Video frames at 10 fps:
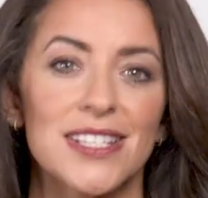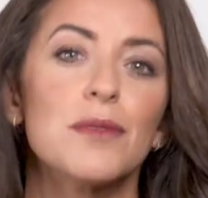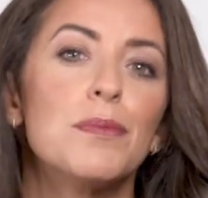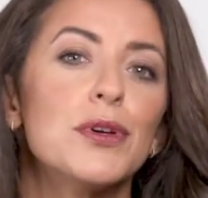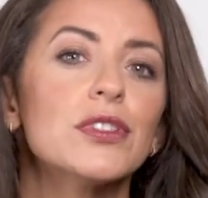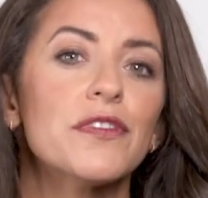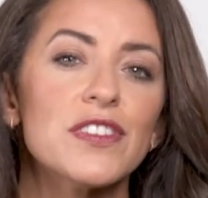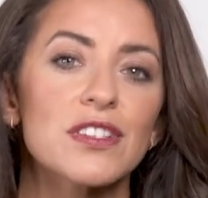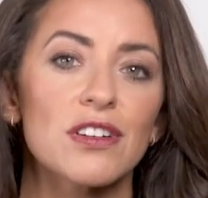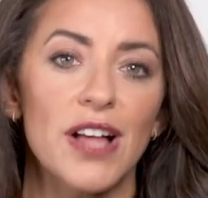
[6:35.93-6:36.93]
To build
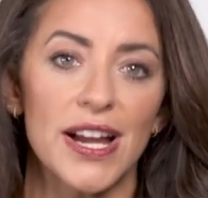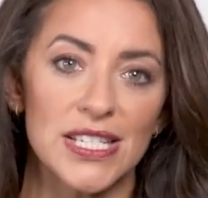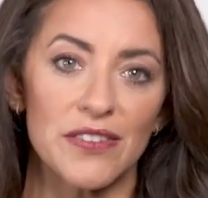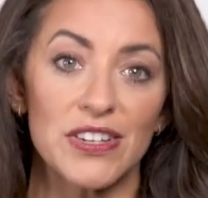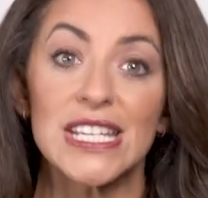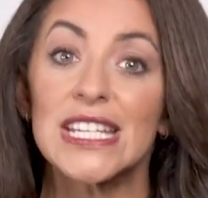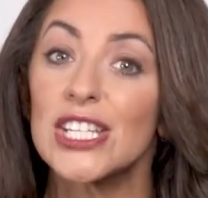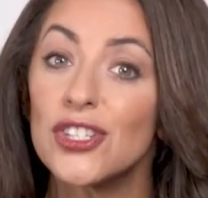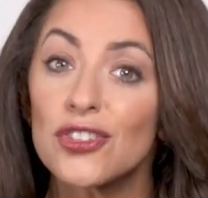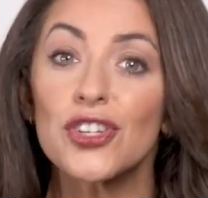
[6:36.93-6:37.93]
physical activity
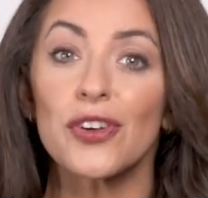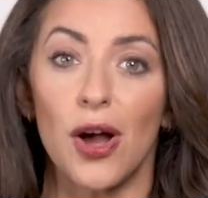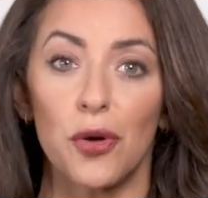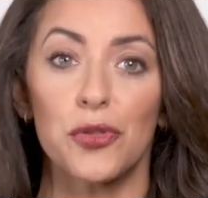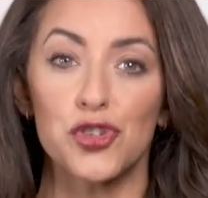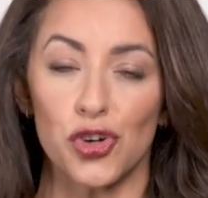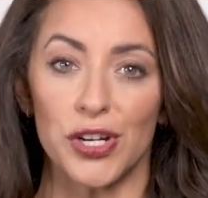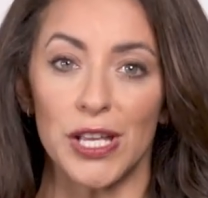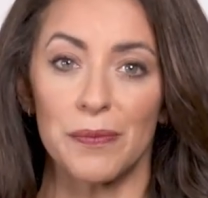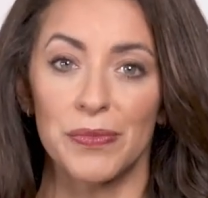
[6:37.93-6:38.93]
into your health
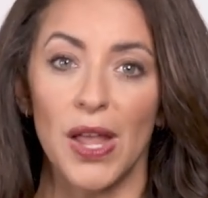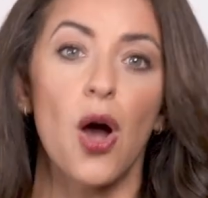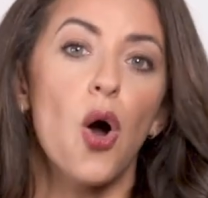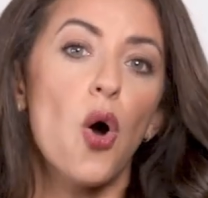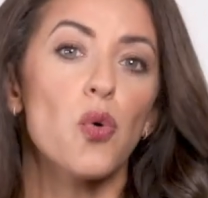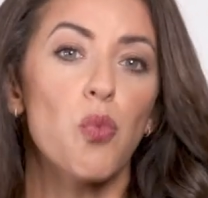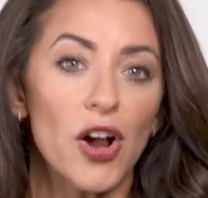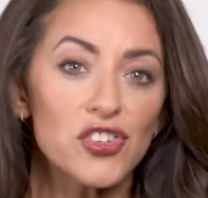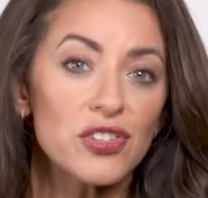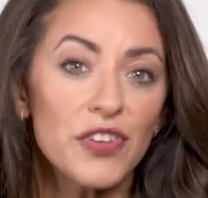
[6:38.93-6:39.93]
journey,
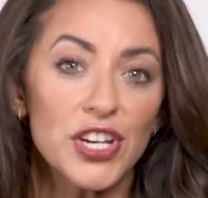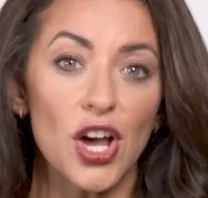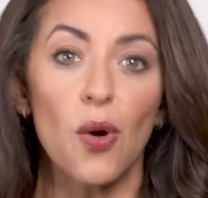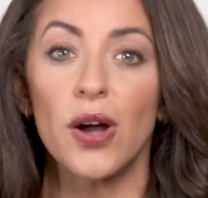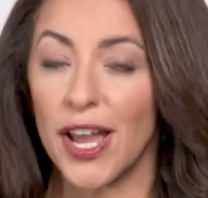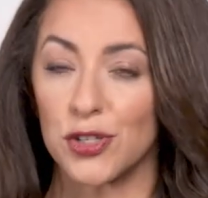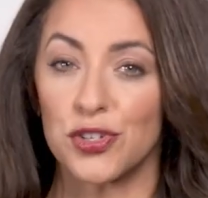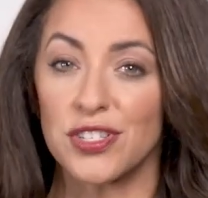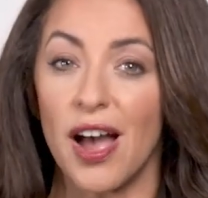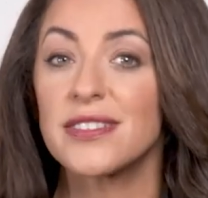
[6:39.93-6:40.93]
watch the video on
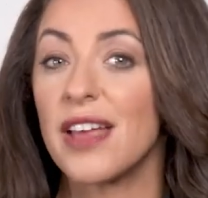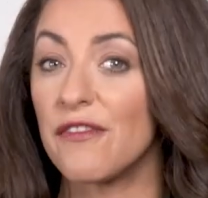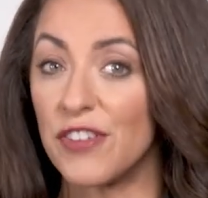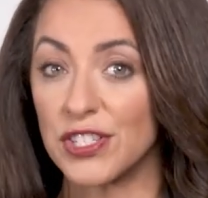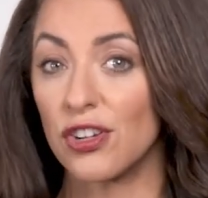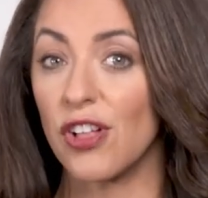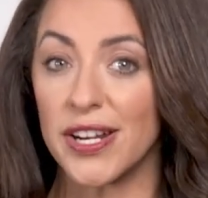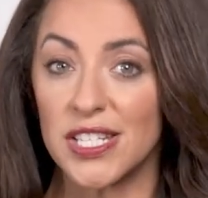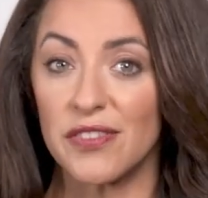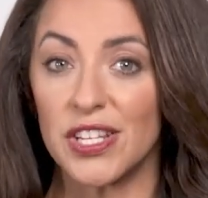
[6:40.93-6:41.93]
exercise and physical
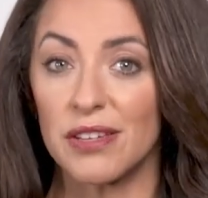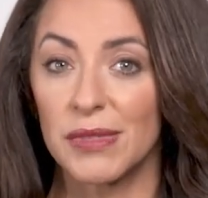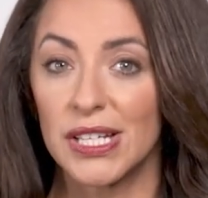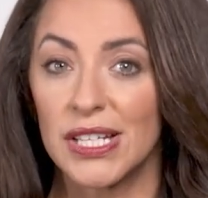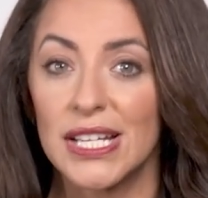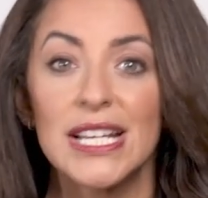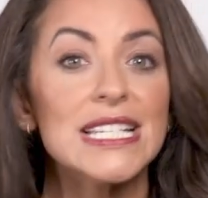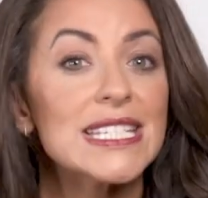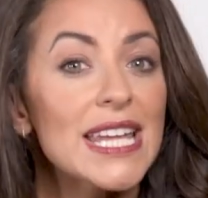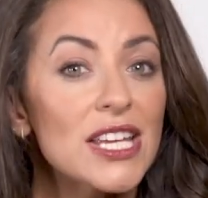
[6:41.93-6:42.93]
activity,
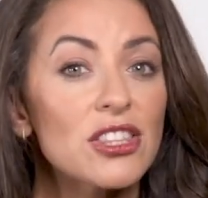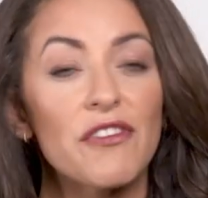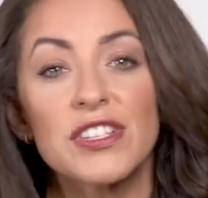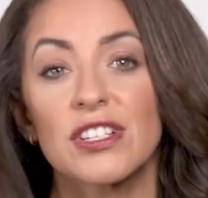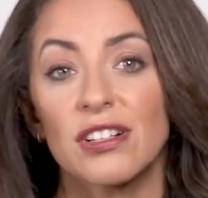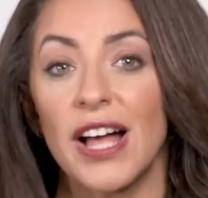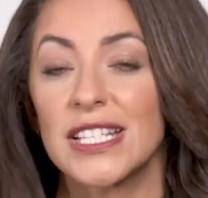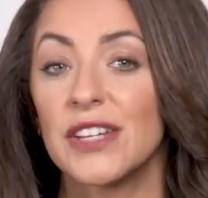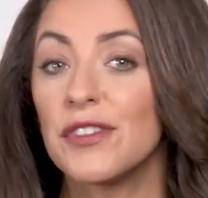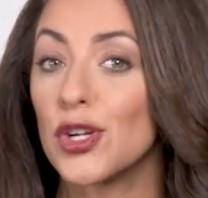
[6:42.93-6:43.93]
take the physical
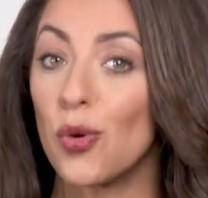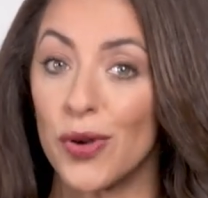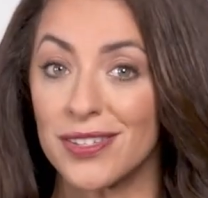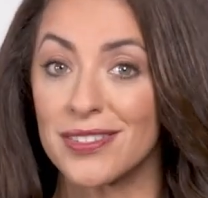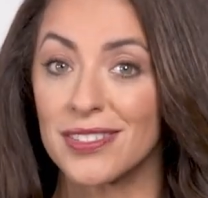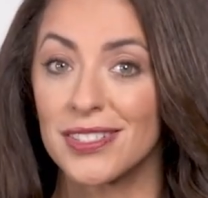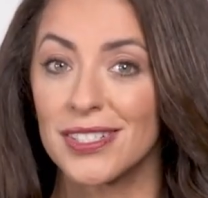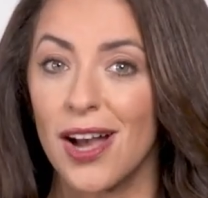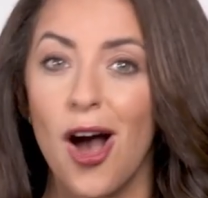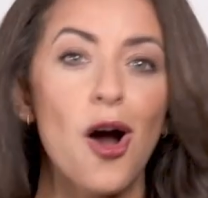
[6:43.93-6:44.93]
activity quiz,
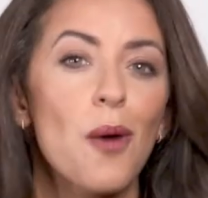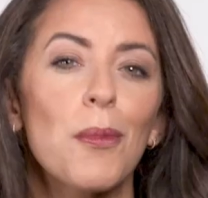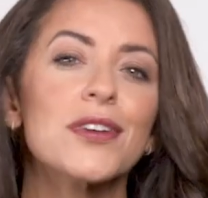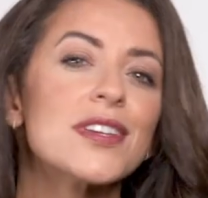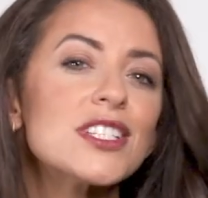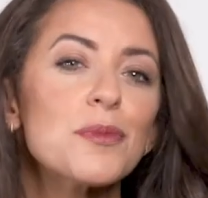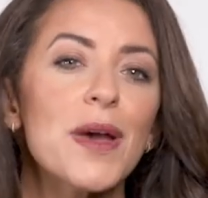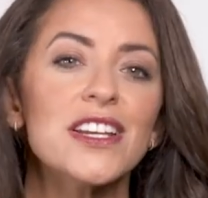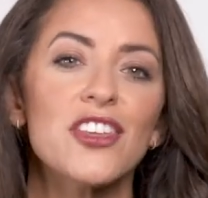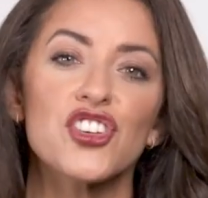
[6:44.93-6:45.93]

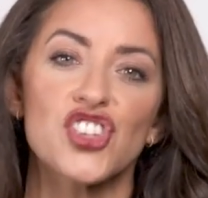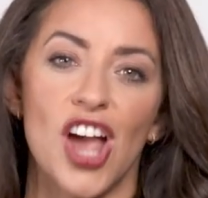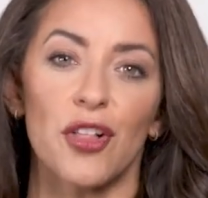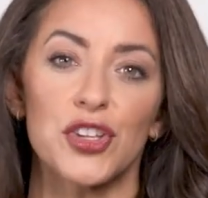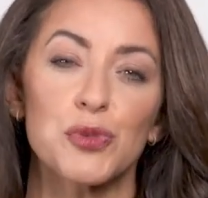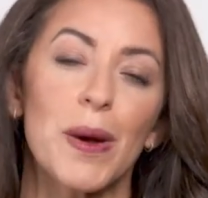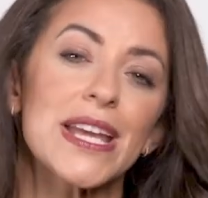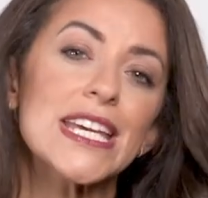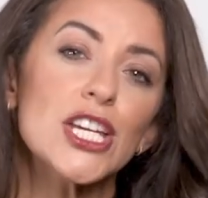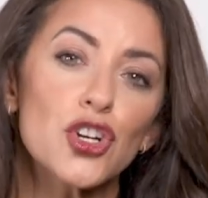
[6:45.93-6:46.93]
participate in the challenge by
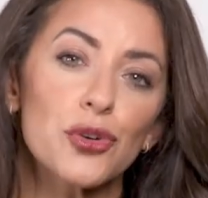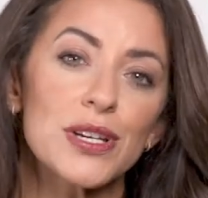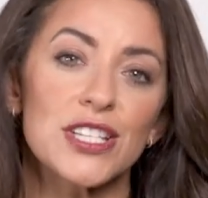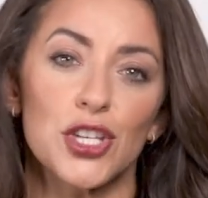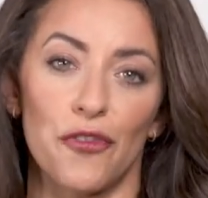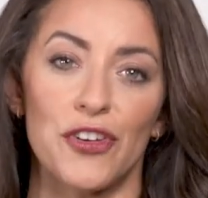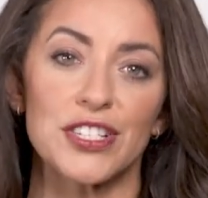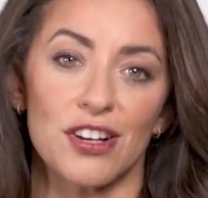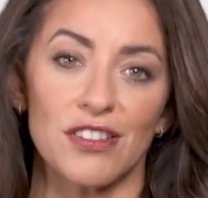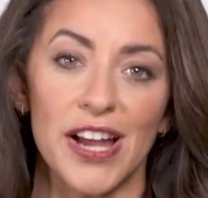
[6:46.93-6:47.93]
increasing your
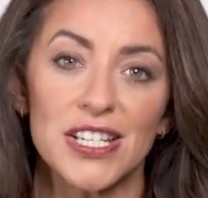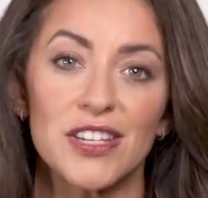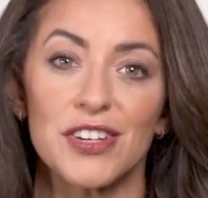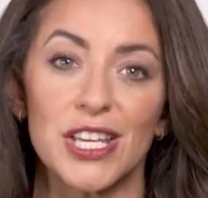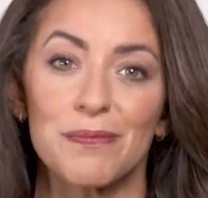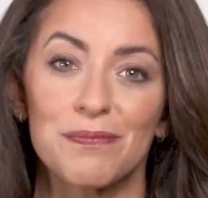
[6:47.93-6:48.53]
physical activity.